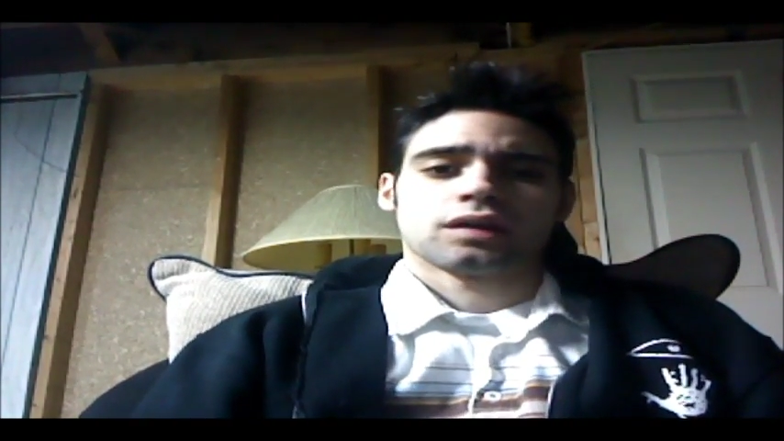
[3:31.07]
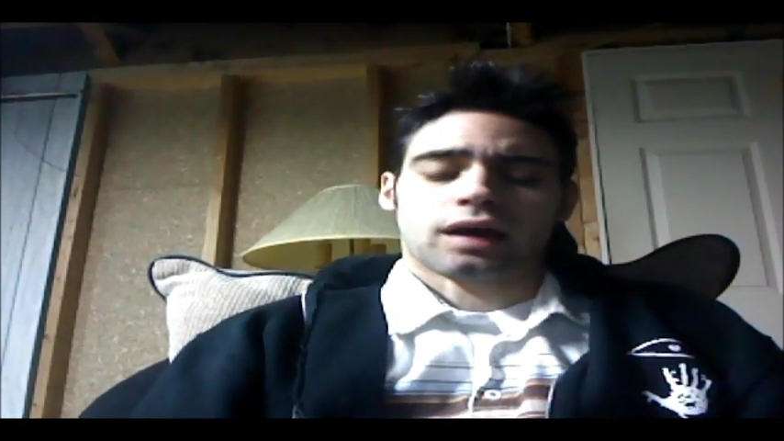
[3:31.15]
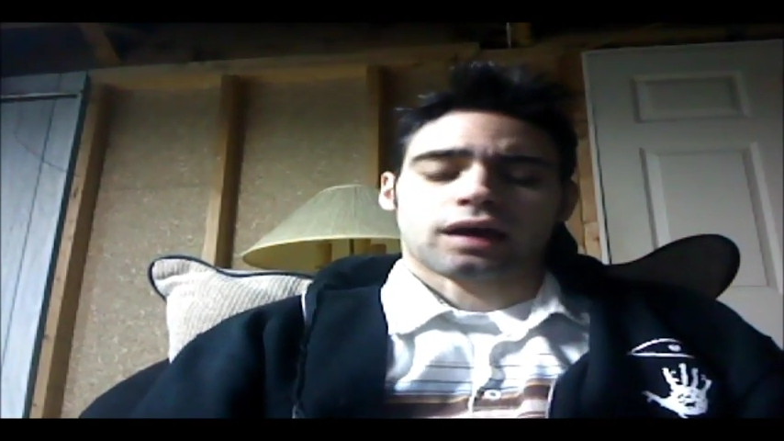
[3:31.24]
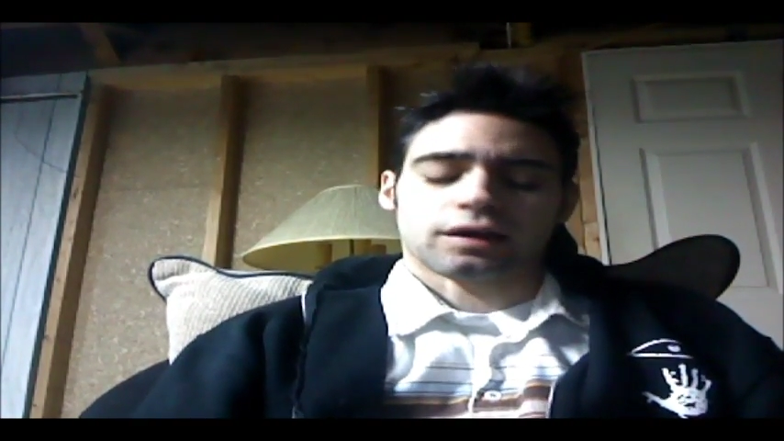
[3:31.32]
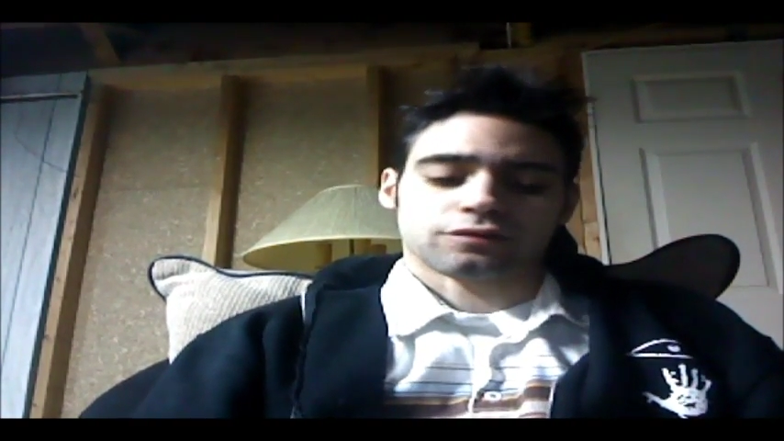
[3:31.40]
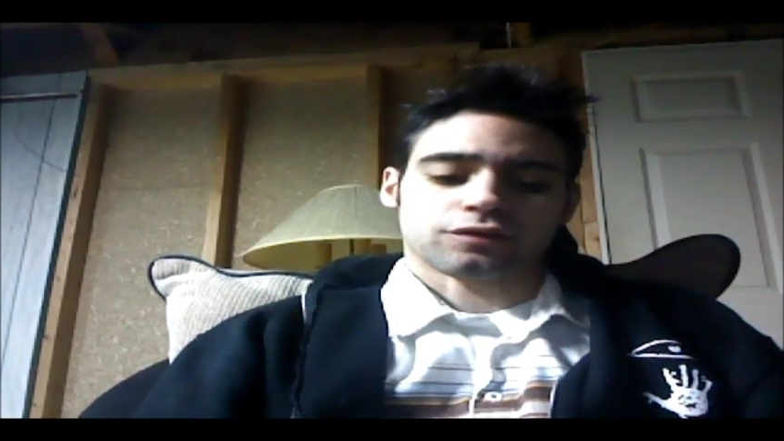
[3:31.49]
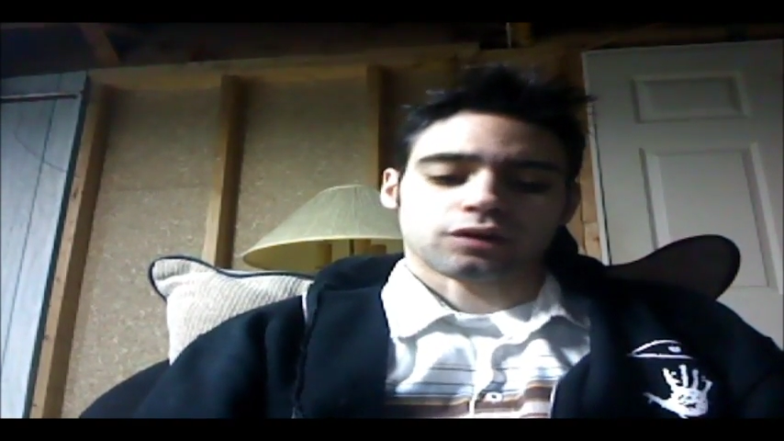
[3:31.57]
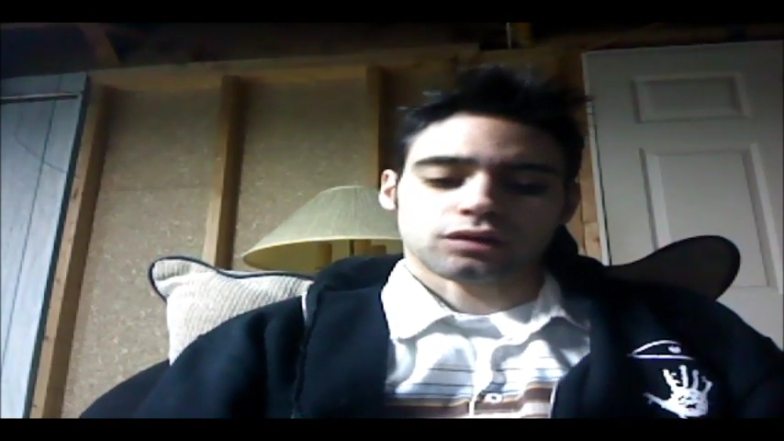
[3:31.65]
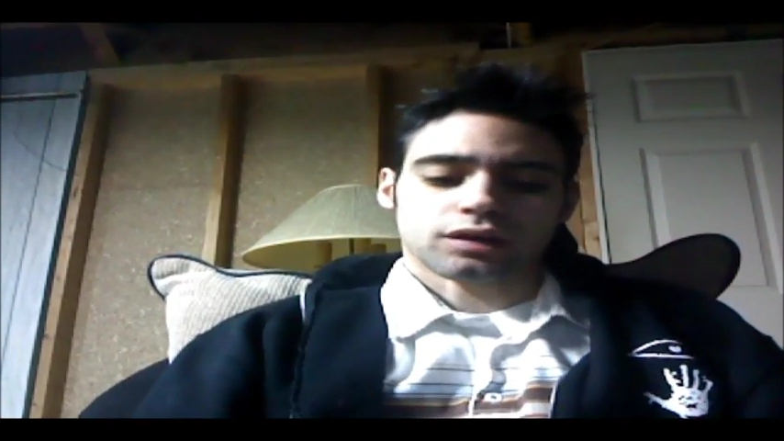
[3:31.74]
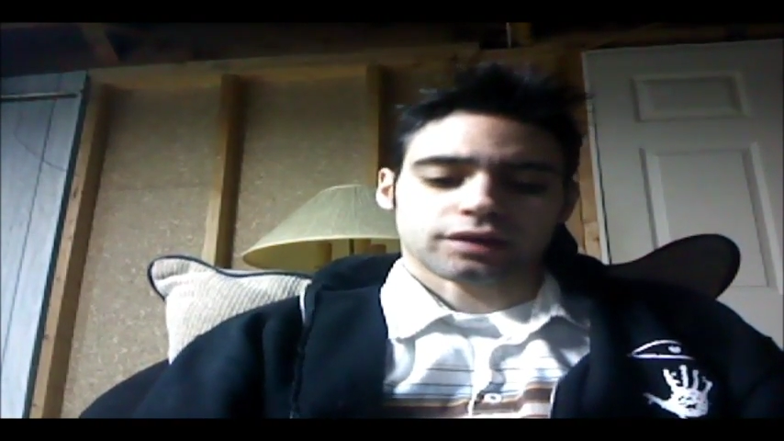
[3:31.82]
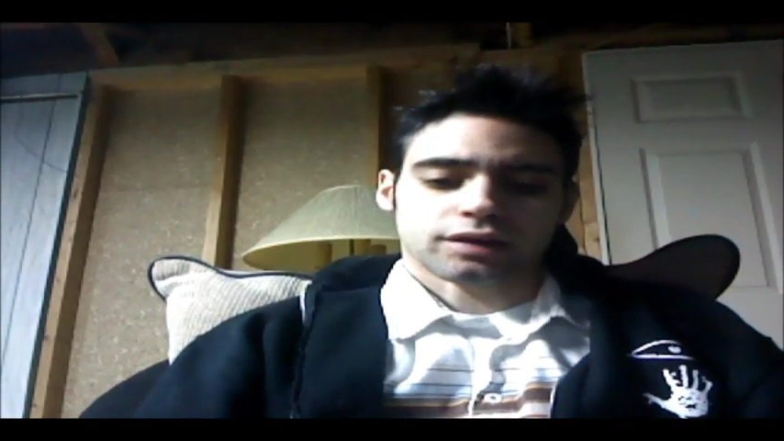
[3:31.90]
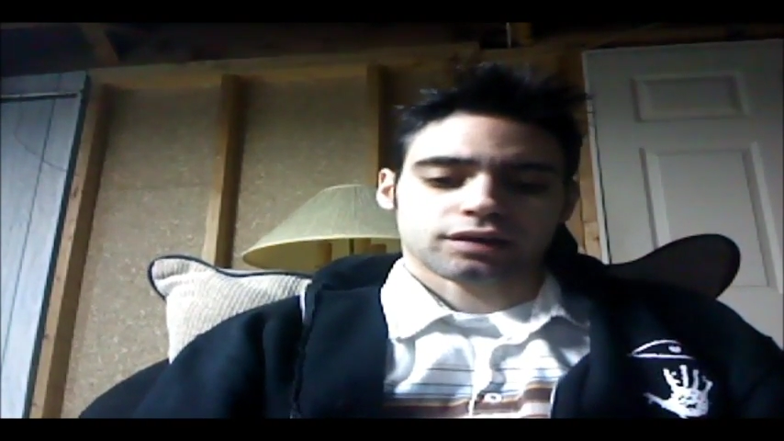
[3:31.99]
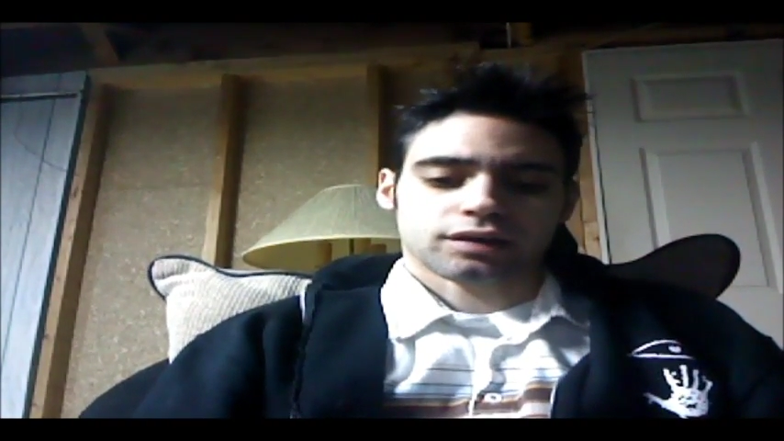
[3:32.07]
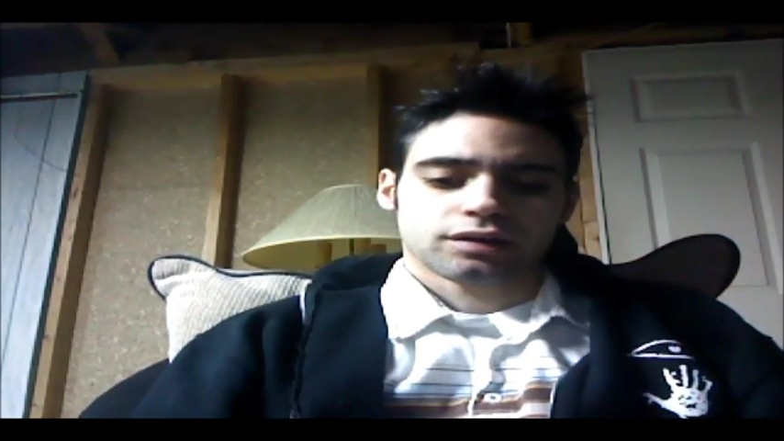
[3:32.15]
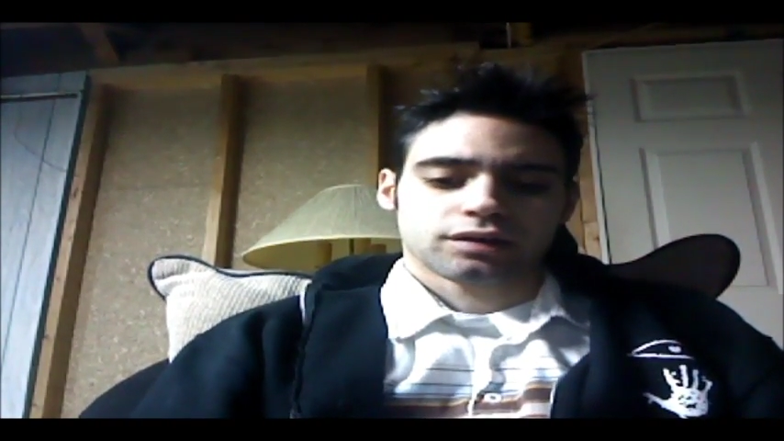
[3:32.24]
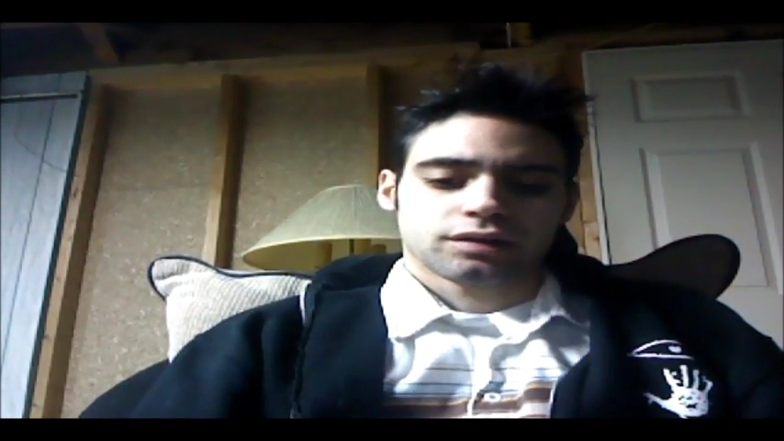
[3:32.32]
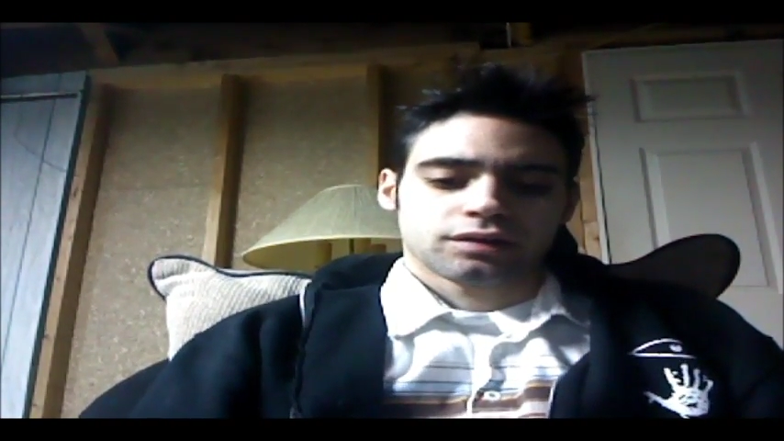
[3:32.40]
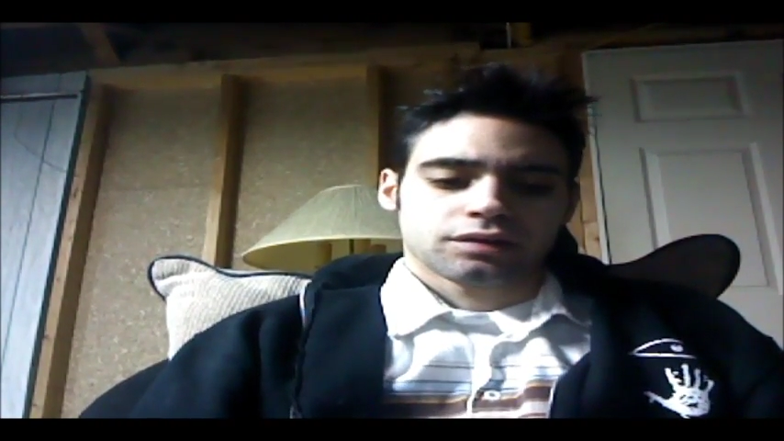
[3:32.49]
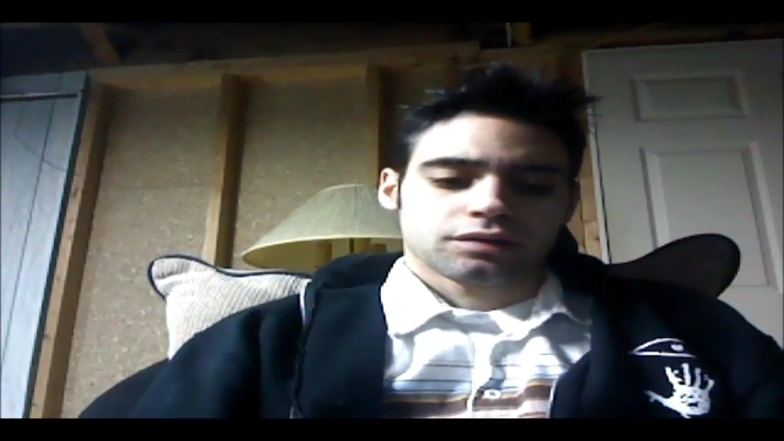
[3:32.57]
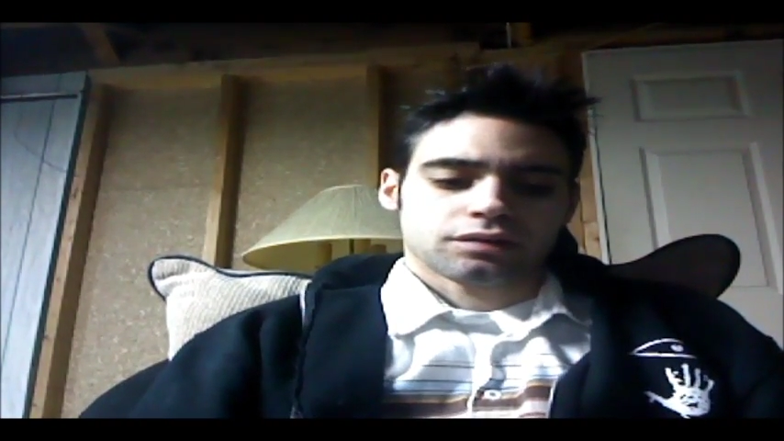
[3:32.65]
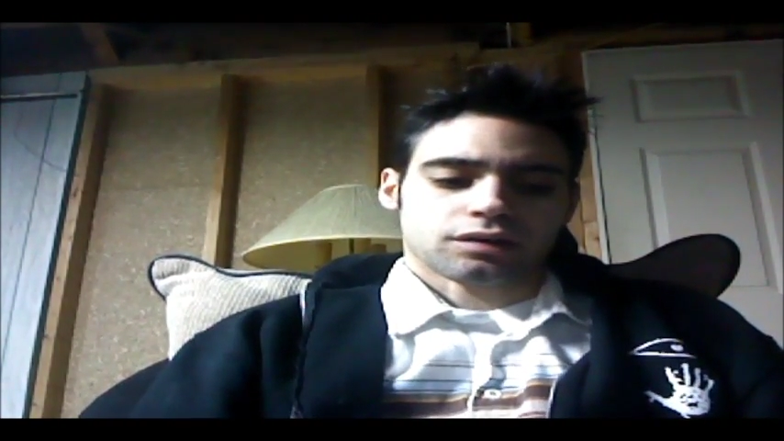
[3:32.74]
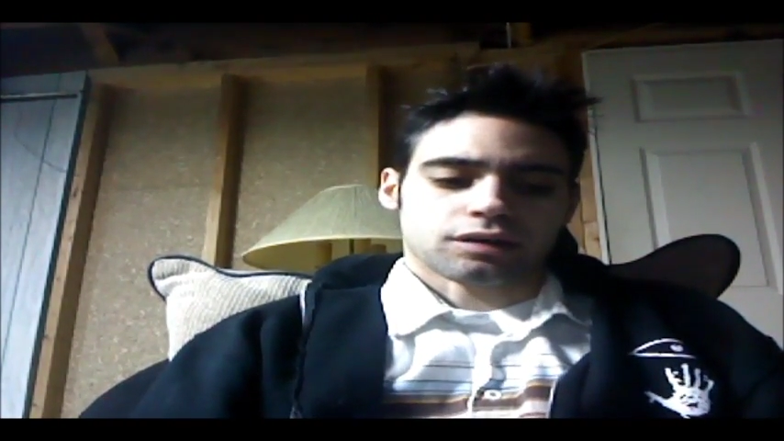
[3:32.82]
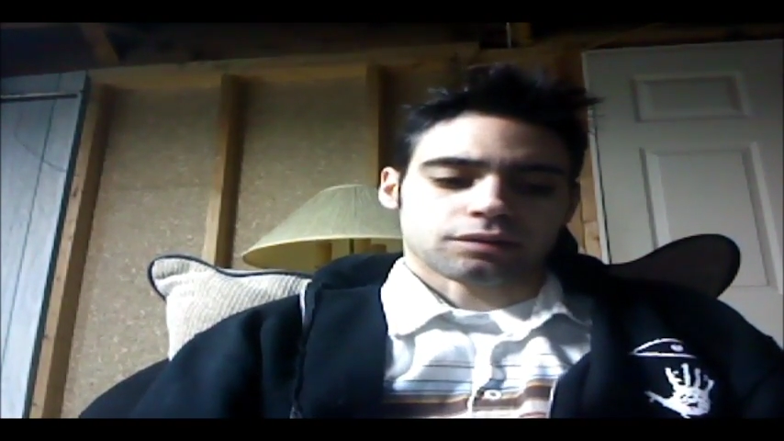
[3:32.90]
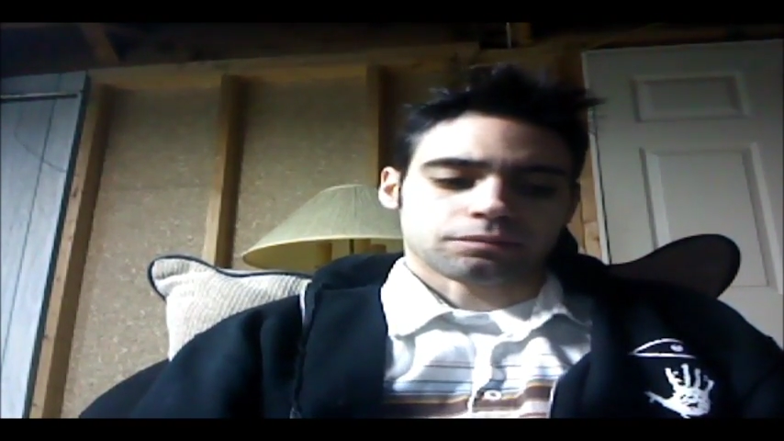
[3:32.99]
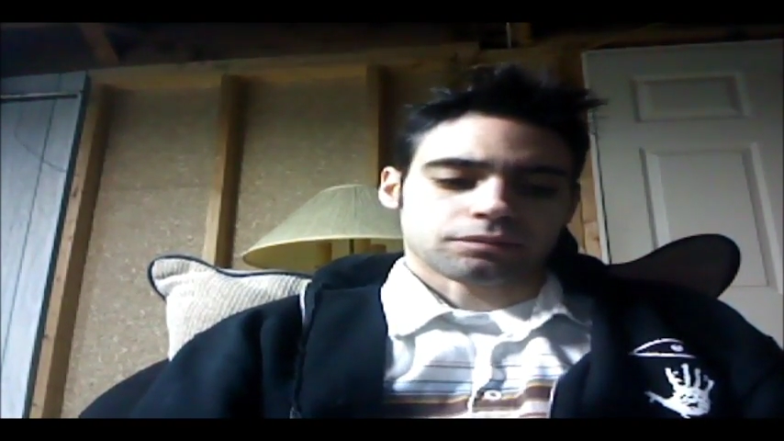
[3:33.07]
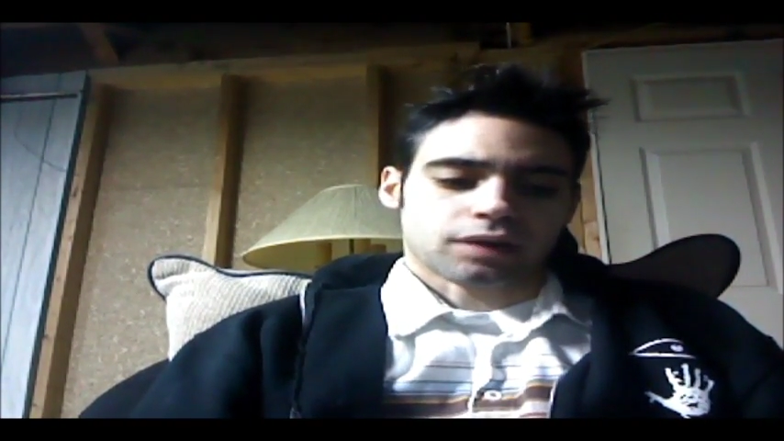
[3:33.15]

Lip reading: I felt like I